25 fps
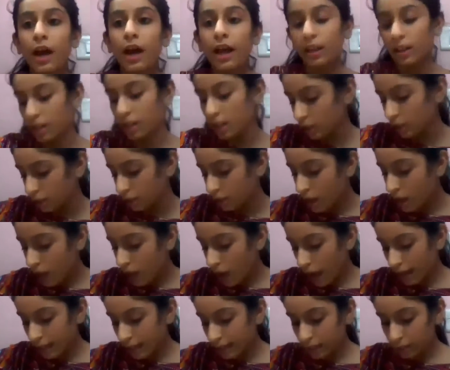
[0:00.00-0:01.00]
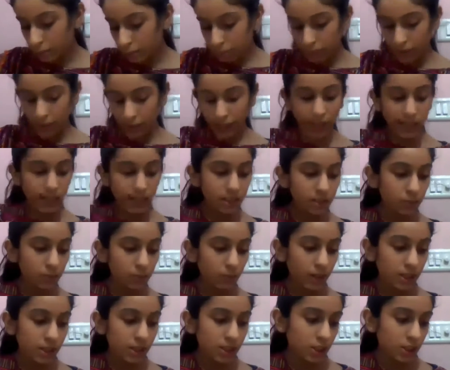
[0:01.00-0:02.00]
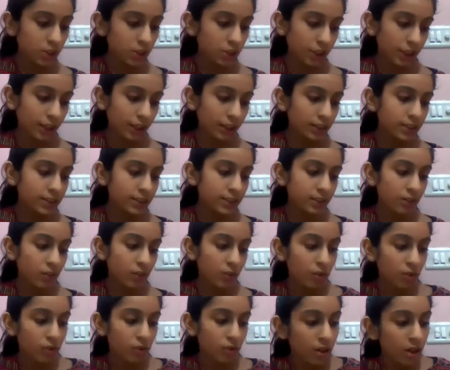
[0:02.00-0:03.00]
and then I replaced one string, so